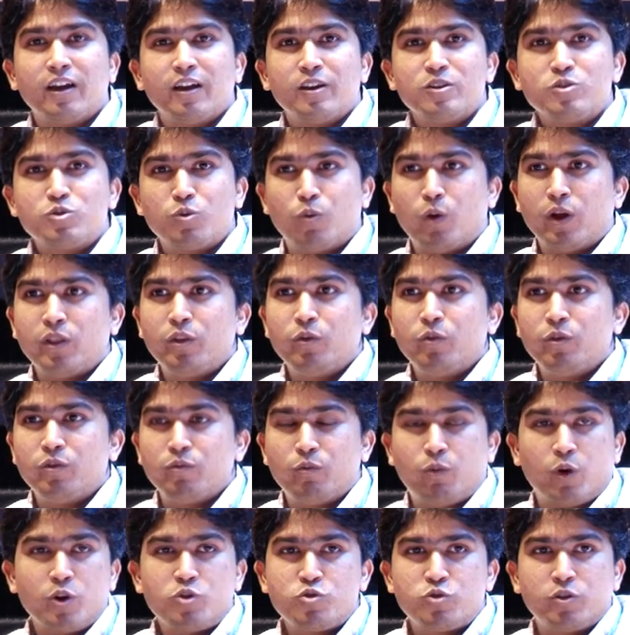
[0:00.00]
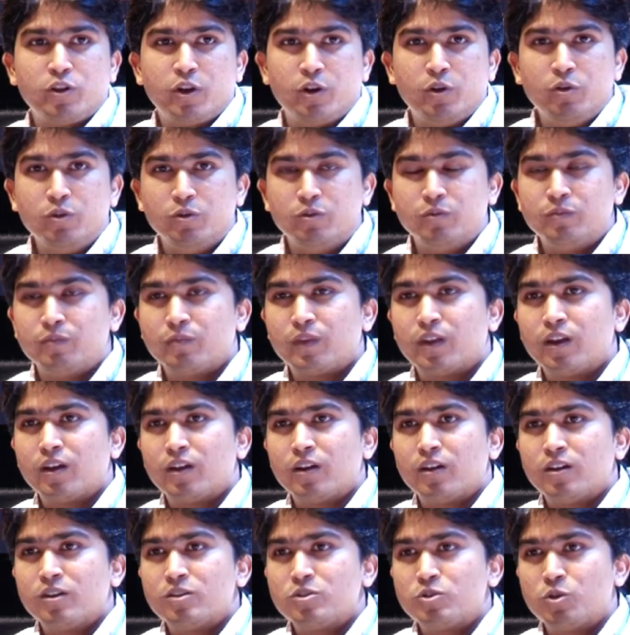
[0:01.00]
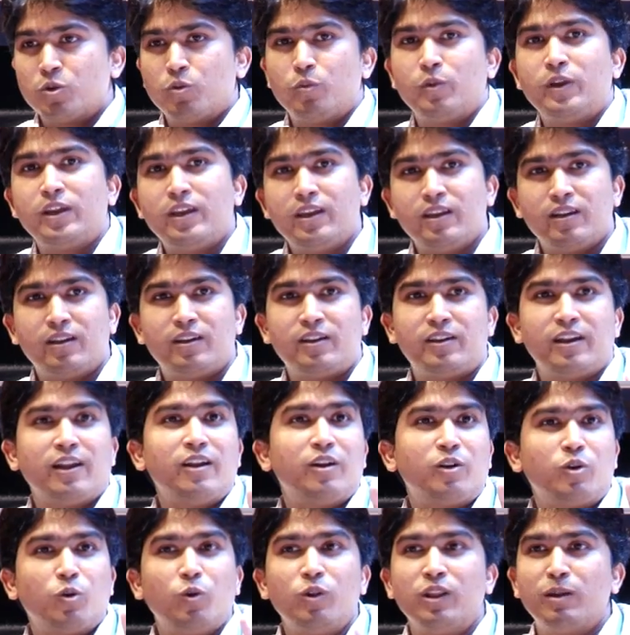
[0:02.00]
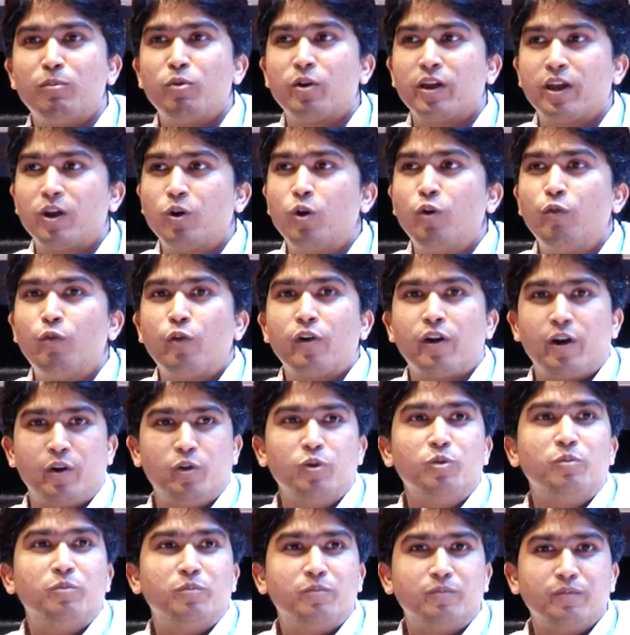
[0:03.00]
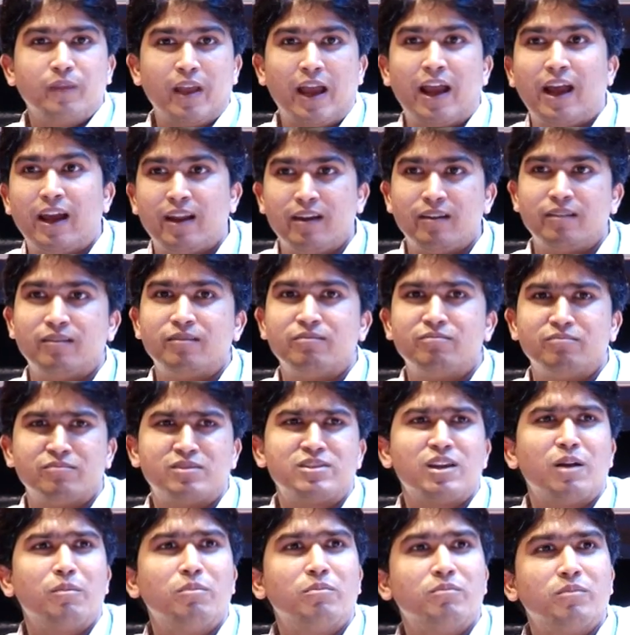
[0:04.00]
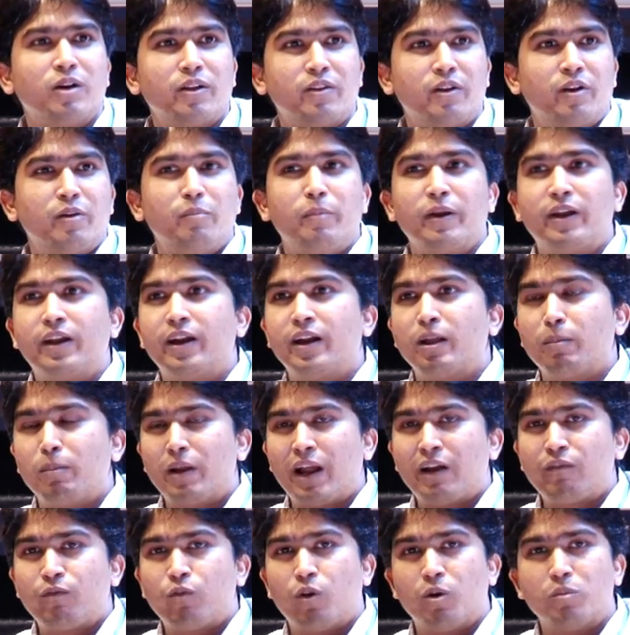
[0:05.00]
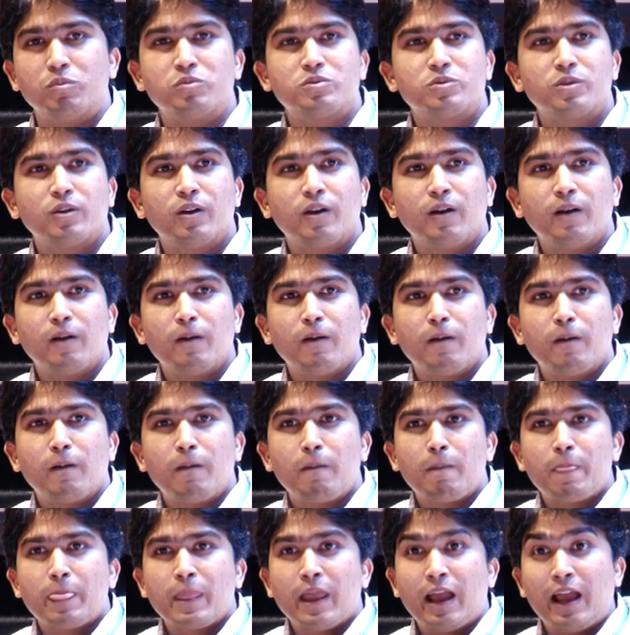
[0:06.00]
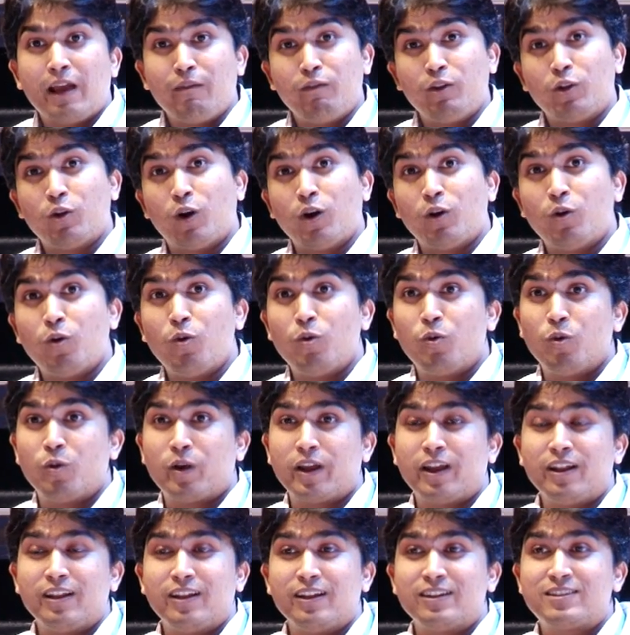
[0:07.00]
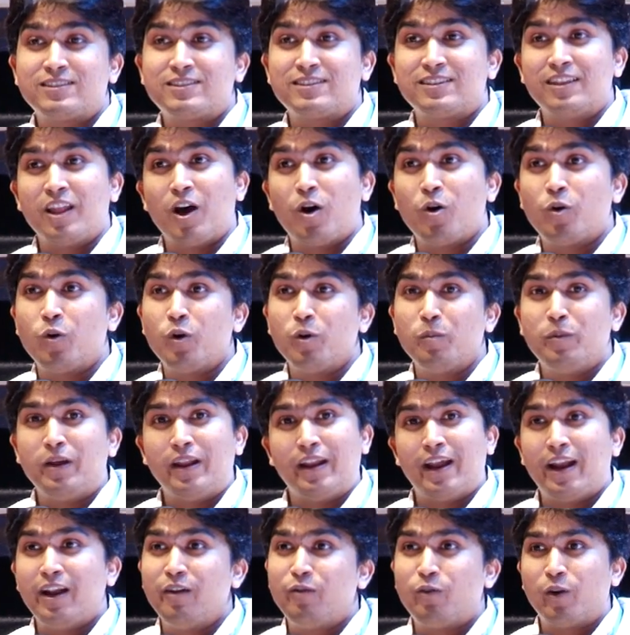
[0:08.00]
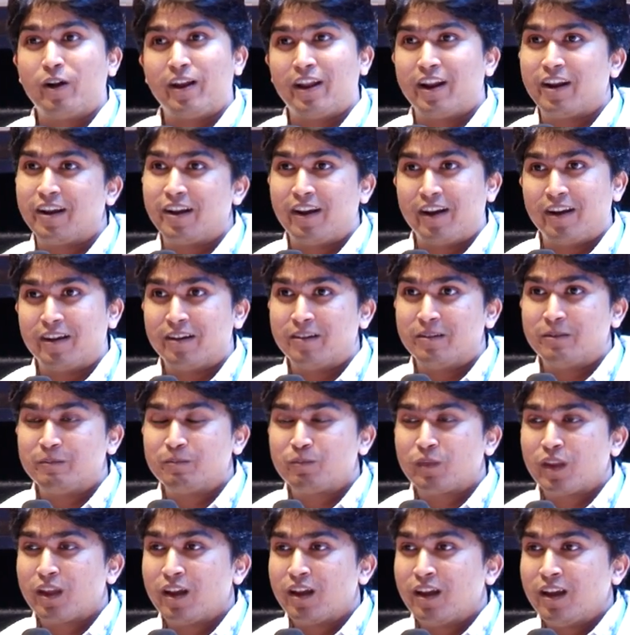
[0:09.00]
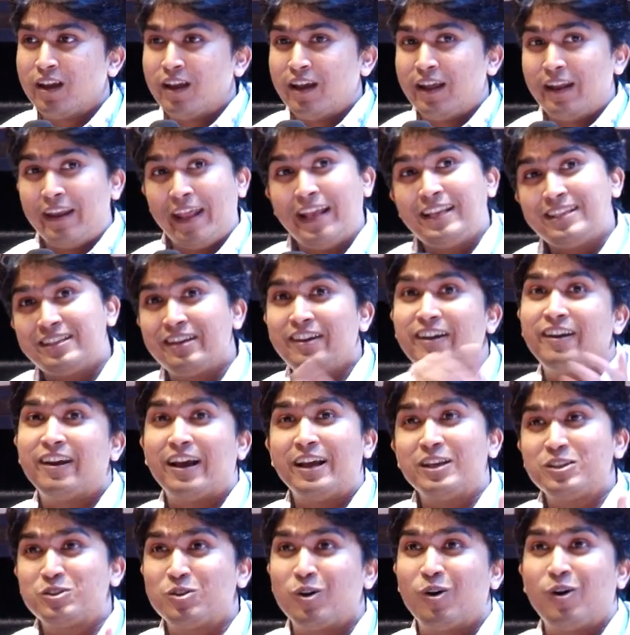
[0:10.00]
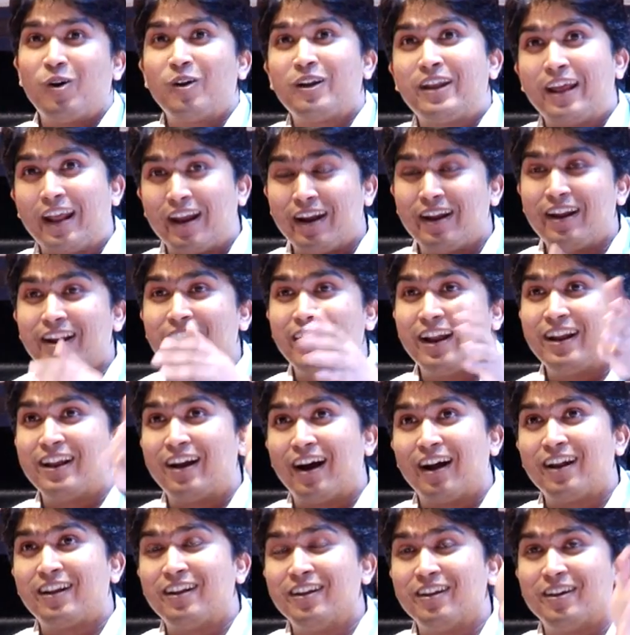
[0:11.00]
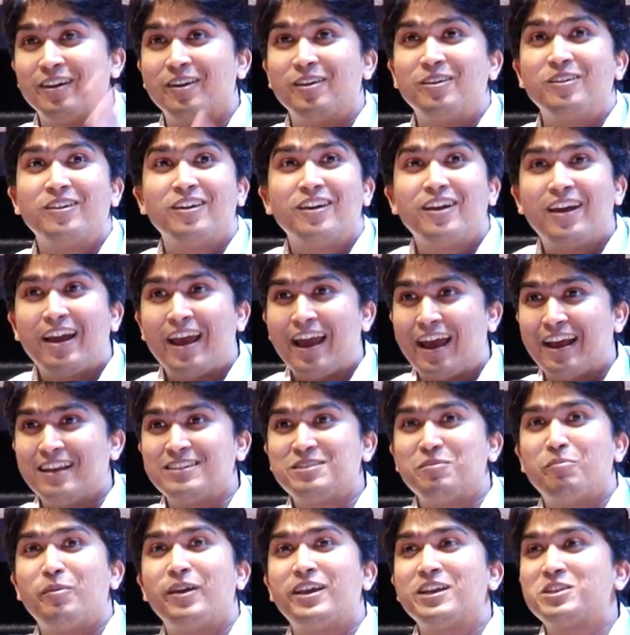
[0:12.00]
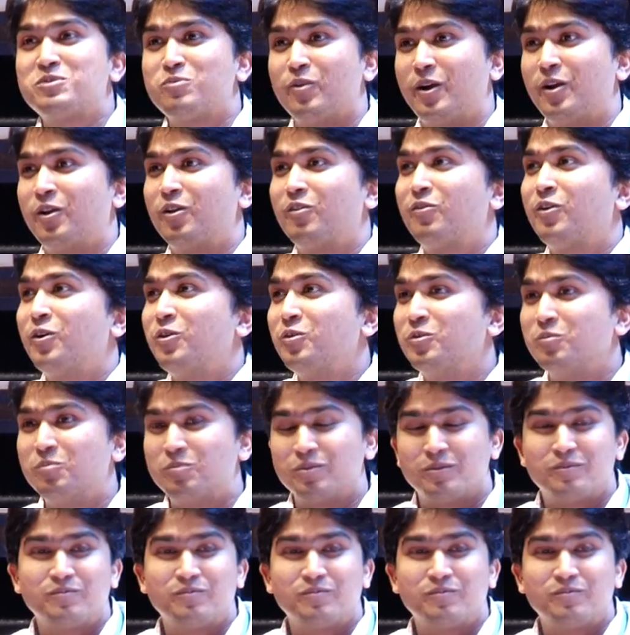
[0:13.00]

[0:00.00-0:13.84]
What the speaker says: So what should they do? So we told them, okay, go for Hadoop and some other big data platforms. And we thought, oh, okay, it's now going to be an end for Teradata. Next year, I saw Teradata in Gartner as the biggest vendor of Hadoop,